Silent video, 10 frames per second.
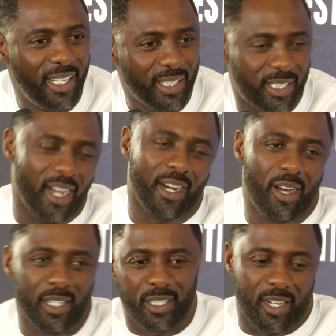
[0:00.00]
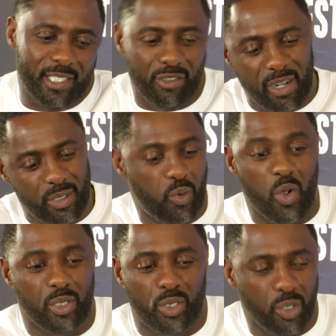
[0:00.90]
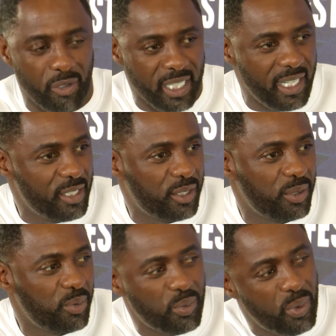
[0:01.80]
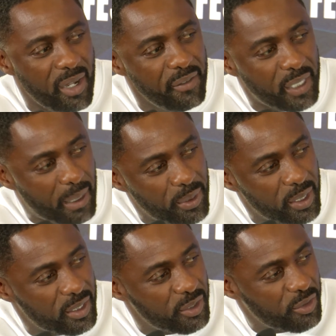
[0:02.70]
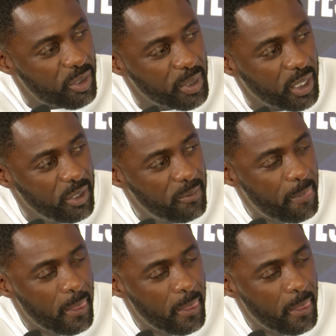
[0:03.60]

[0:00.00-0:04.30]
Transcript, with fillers: it's kind of hard to categorize what story it is wherever that person's from. You know,